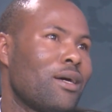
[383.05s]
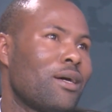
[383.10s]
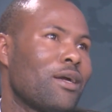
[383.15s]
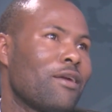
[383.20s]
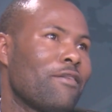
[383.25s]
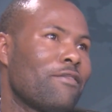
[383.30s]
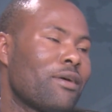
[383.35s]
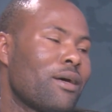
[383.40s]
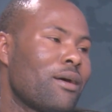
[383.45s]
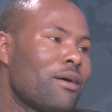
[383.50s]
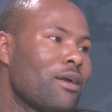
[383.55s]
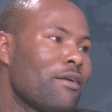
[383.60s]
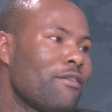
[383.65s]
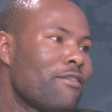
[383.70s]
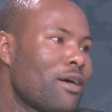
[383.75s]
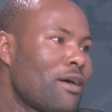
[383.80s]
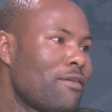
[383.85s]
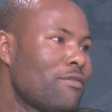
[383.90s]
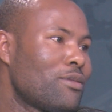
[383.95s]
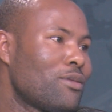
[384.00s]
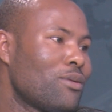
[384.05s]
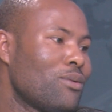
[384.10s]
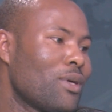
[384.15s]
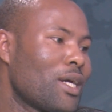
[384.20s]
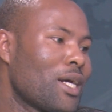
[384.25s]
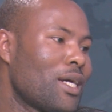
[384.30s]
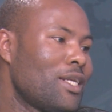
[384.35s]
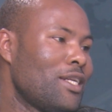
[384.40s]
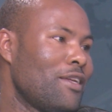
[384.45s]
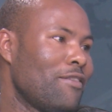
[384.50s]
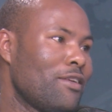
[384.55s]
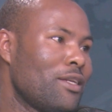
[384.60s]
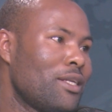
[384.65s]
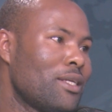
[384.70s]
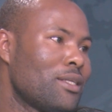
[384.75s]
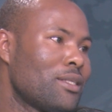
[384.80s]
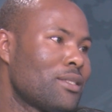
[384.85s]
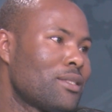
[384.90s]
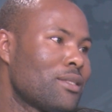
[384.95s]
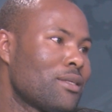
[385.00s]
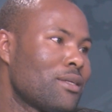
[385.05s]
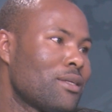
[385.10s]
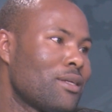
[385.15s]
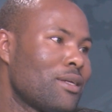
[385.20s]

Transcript: If I have to look at dividends,